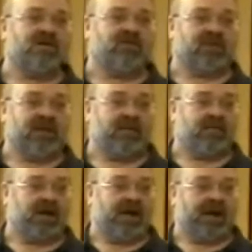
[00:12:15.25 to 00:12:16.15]
for them,
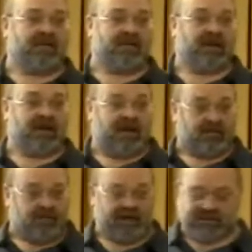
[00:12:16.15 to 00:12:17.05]
and
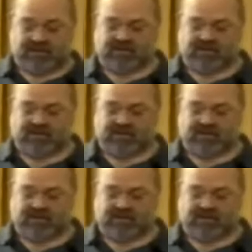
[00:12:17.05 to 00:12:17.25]
pass,